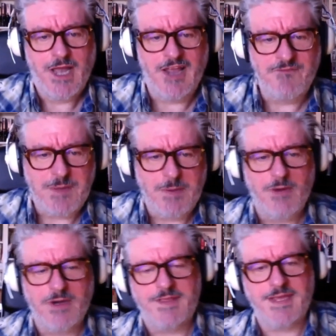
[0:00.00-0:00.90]
If people
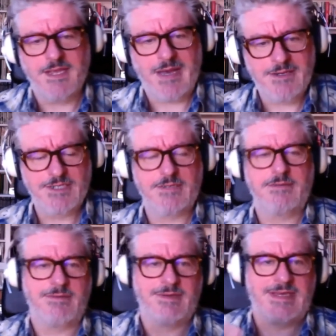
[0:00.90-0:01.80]
want to think about
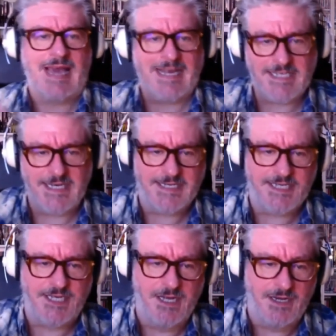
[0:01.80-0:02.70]
gaslit
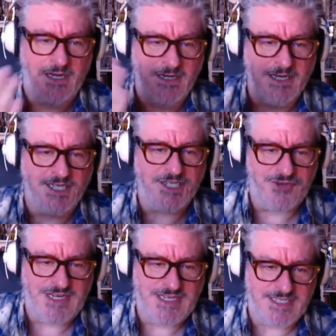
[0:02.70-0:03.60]
London
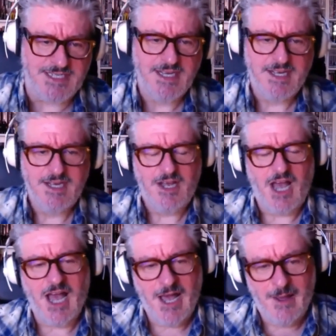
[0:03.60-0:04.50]
streets,
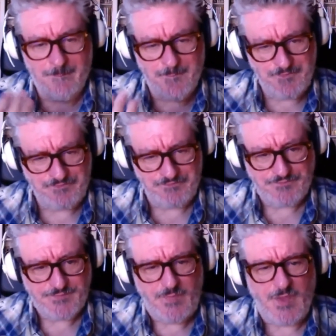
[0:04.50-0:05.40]

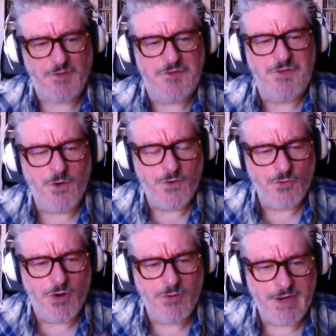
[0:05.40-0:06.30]
fog
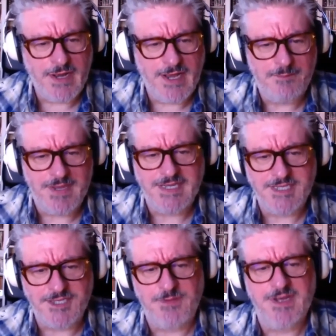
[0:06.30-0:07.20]
rolling in, pea
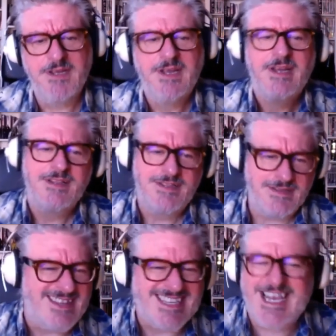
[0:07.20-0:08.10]
super,
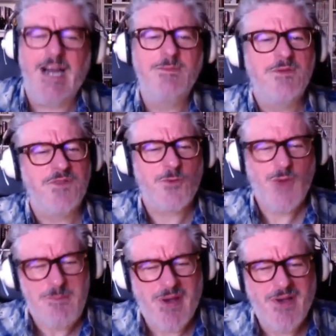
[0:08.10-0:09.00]
the time of the
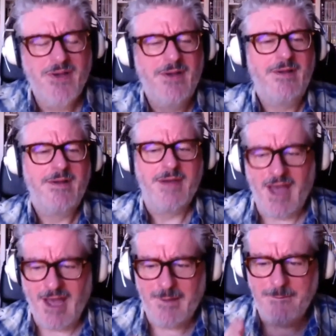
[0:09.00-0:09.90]
Ripper,
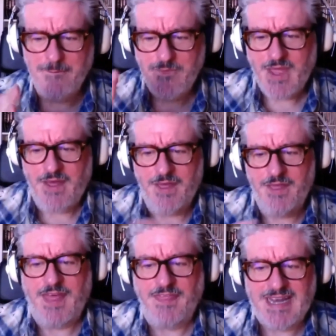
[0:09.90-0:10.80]

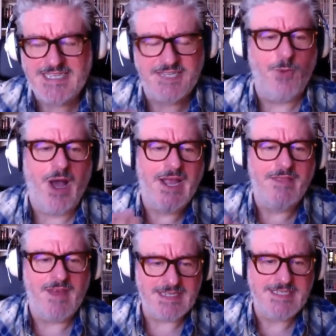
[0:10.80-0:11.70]
then that's the way
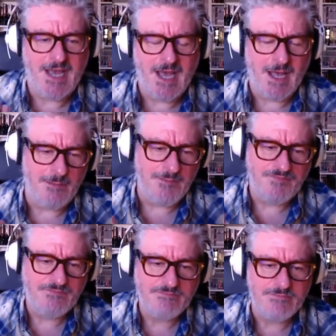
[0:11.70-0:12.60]
that
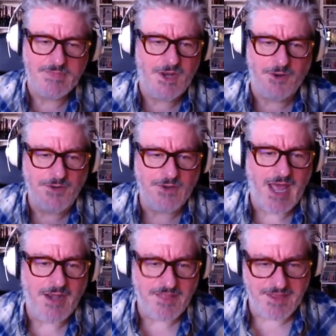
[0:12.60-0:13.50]
you
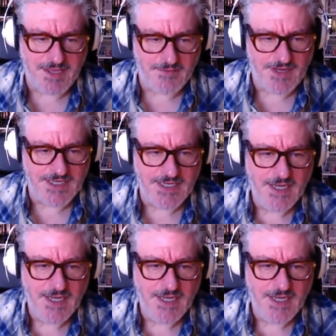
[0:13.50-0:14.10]
can think of it.